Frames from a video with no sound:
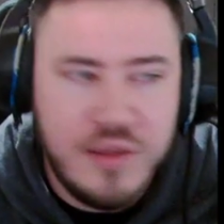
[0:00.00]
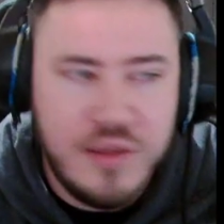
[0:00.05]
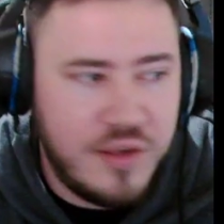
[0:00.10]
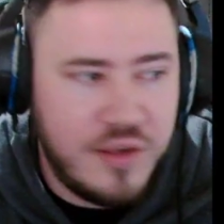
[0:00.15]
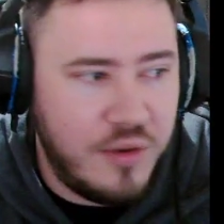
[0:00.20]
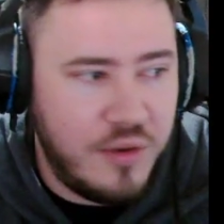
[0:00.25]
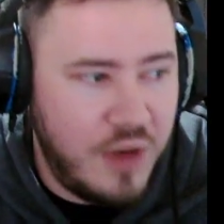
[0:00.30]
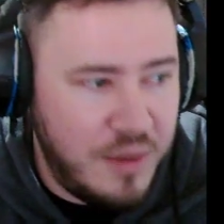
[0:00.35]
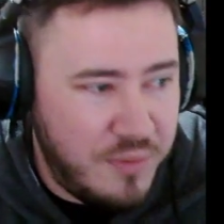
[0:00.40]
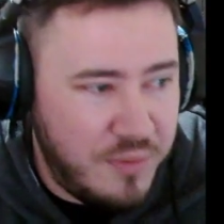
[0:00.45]

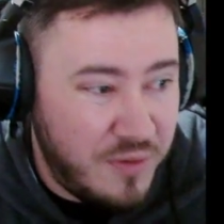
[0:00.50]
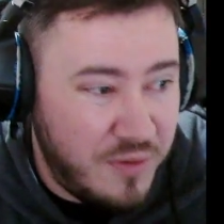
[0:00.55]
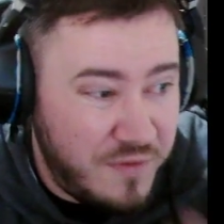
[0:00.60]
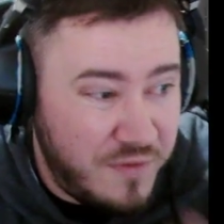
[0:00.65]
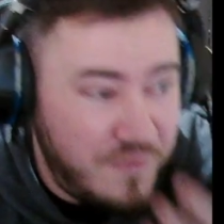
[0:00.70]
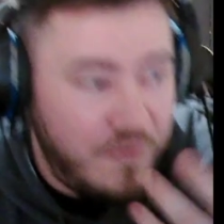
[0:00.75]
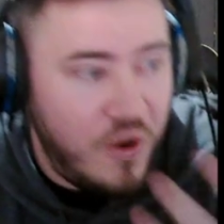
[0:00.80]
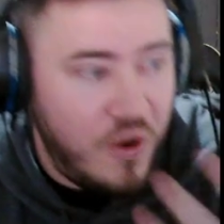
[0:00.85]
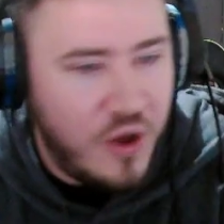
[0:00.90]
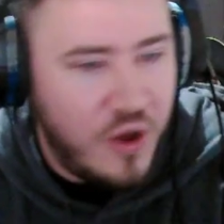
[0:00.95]
So I
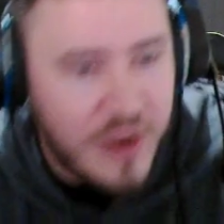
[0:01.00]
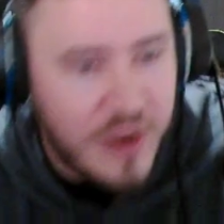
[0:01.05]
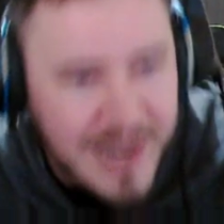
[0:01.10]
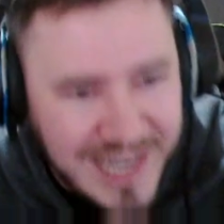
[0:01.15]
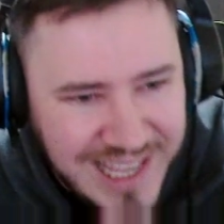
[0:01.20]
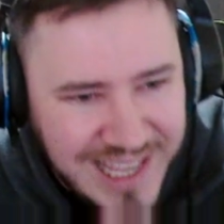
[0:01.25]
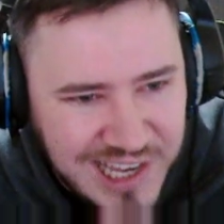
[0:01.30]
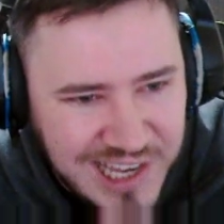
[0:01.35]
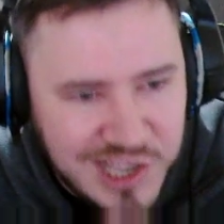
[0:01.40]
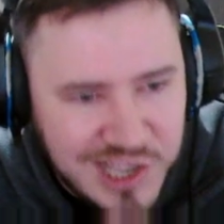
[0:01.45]
prefer
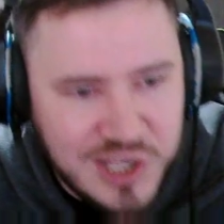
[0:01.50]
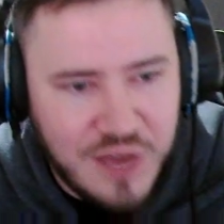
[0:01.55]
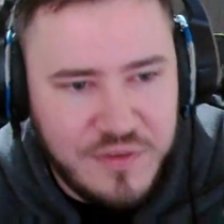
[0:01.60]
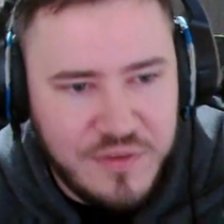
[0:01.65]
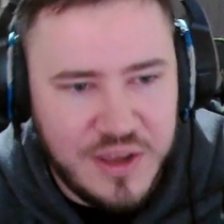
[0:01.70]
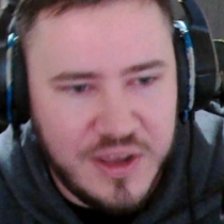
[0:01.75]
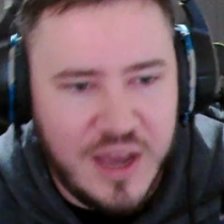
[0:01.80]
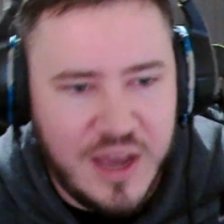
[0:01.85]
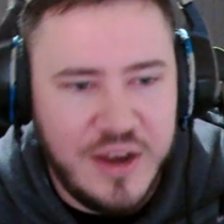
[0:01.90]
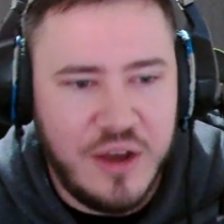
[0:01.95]
lead
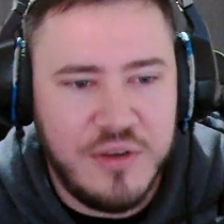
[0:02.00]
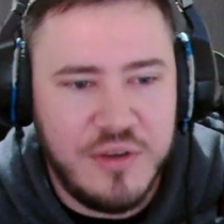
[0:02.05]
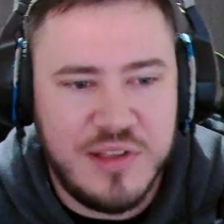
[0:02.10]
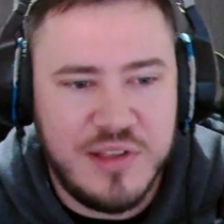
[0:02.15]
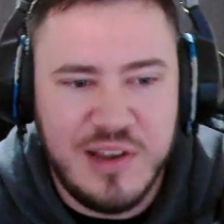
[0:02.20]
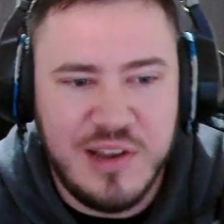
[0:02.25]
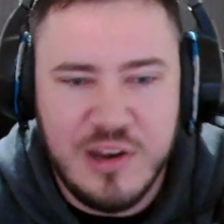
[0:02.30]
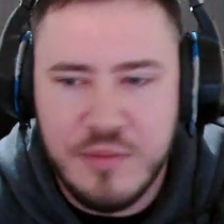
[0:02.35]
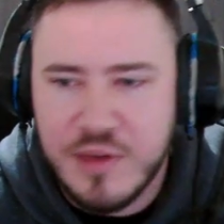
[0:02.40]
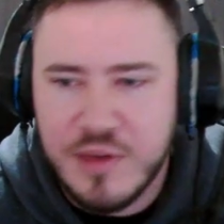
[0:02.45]
shoving. I know it's a
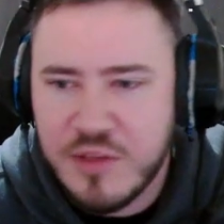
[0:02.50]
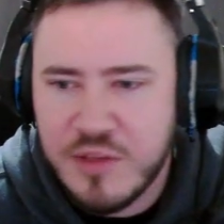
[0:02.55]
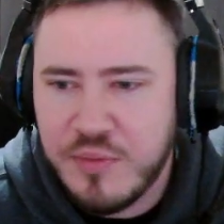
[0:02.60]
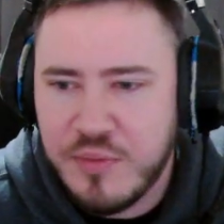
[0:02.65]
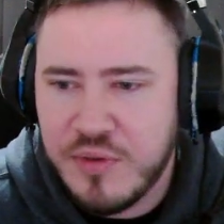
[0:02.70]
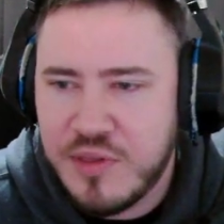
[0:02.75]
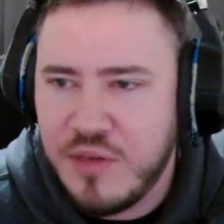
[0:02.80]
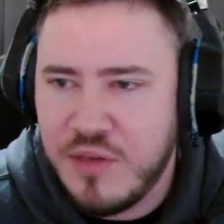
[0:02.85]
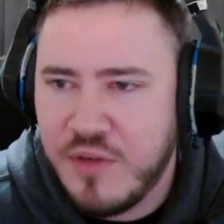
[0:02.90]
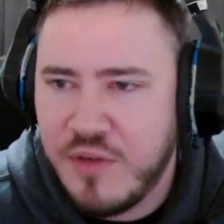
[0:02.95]
little bit
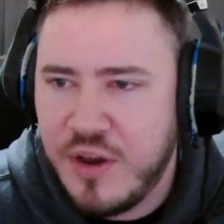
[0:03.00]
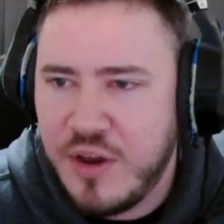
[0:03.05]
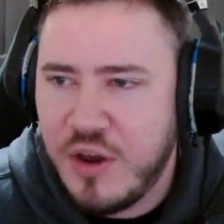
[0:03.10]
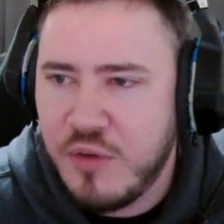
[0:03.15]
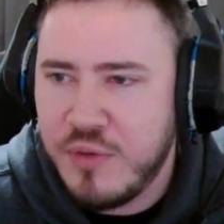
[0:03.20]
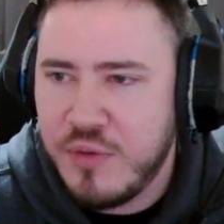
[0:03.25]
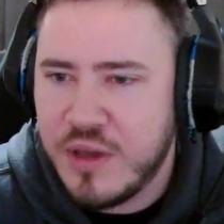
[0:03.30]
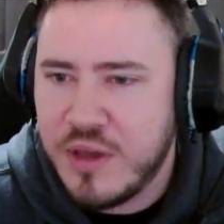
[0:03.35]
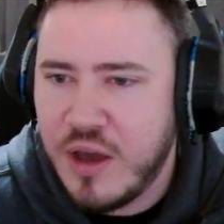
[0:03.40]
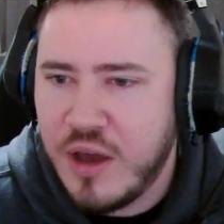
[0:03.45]
exploitative. I know
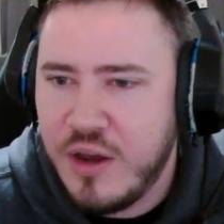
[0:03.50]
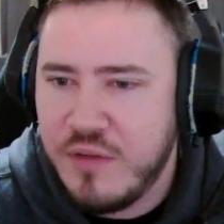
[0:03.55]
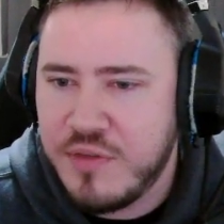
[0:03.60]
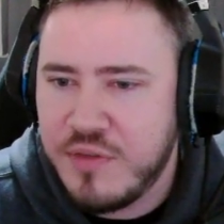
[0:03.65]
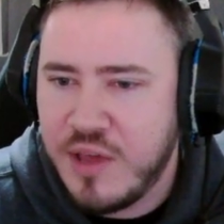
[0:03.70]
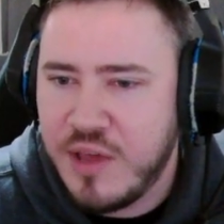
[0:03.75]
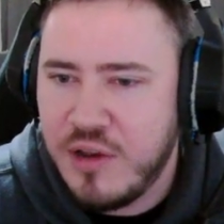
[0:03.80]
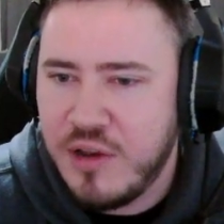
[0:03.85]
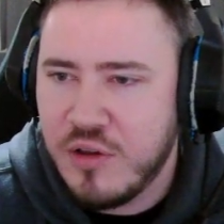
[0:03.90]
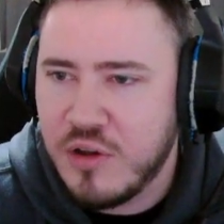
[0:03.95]
we kind of
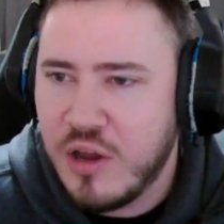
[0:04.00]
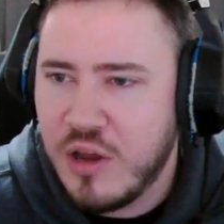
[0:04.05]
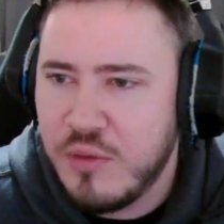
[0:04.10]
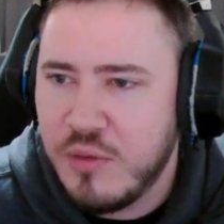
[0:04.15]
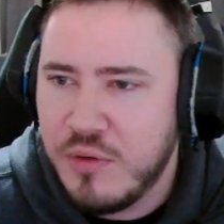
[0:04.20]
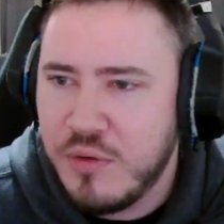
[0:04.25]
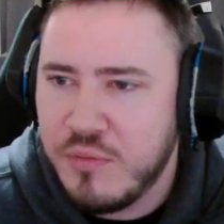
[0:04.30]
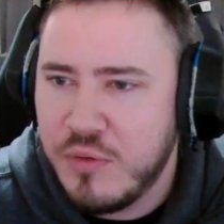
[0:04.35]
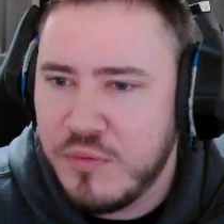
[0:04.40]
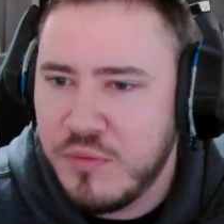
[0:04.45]
say, look, like
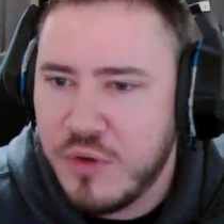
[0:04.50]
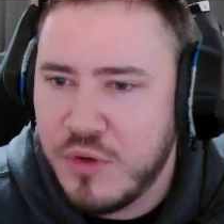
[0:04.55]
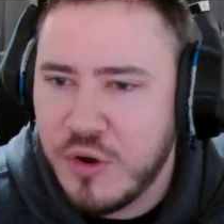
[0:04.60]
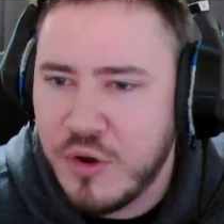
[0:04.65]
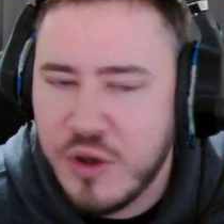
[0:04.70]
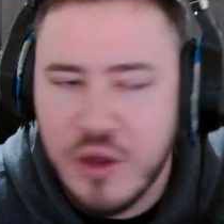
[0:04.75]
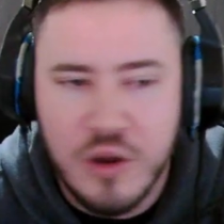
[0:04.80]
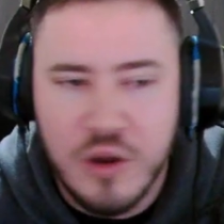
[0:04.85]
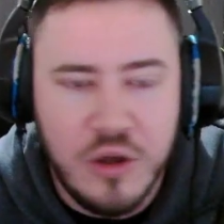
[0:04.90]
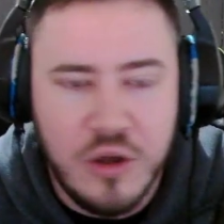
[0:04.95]
we've got
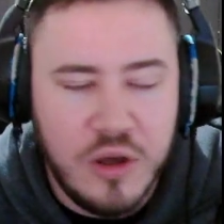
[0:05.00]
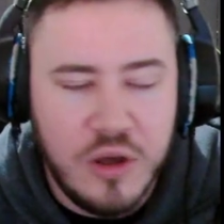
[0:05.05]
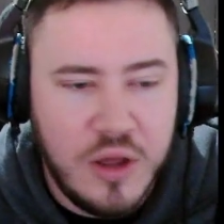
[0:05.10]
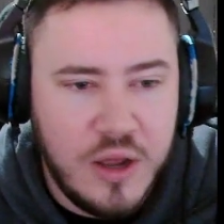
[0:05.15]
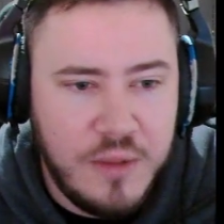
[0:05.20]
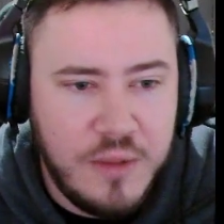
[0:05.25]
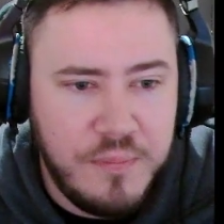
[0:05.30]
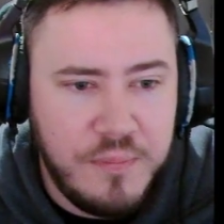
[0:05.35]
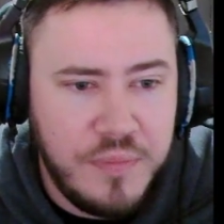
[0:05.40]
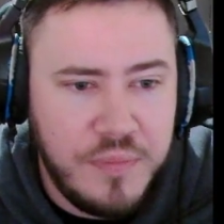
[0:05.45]
it a lot,
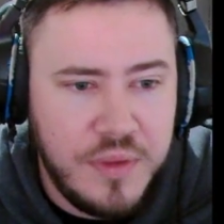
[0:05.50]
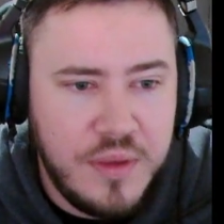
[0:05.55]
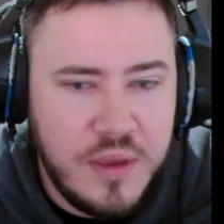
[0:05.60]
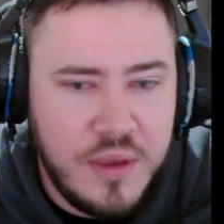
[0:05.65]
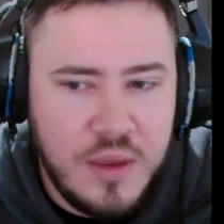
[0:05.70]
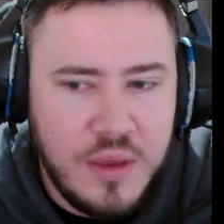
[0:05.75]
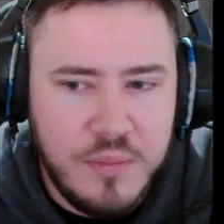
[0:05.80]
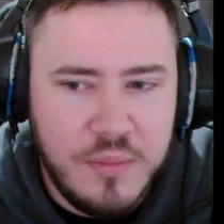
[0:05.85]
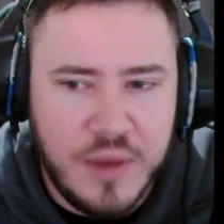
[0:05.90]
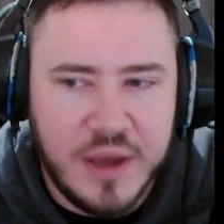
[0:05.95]

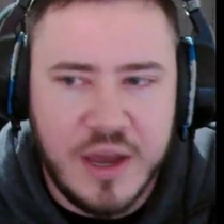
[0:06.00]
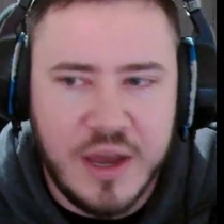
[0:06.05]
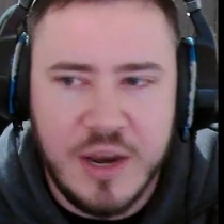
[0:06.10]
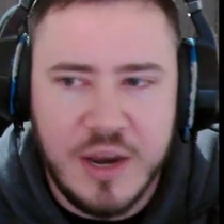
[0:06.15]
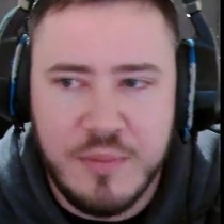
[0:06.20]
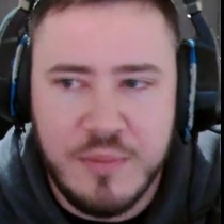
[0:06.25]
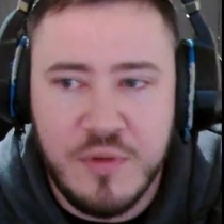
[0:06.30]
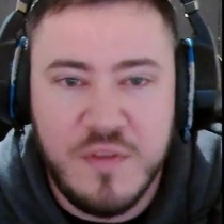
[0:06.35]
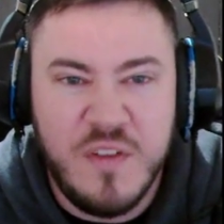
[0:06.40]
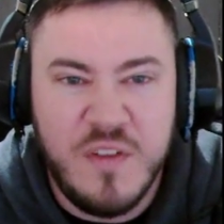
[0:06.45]
but I kind
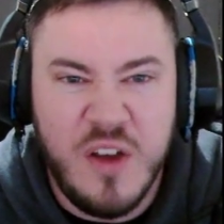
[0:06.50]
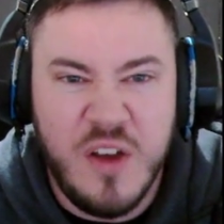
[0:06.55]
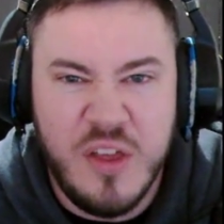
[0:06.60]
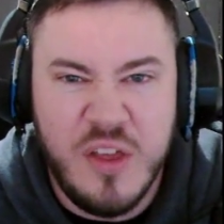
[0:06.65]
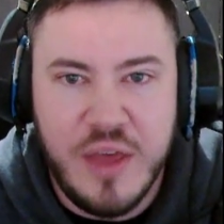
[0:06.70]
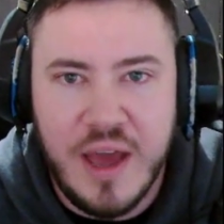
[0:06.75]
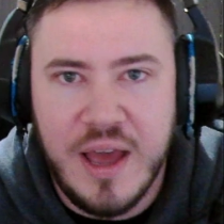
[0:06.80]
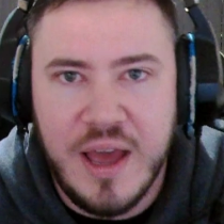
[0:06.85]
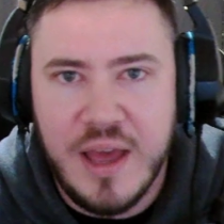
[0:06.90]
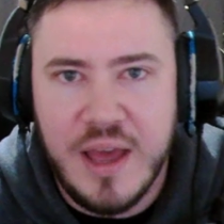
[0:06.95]
of prefer
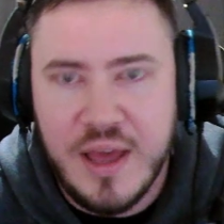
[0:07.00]
that,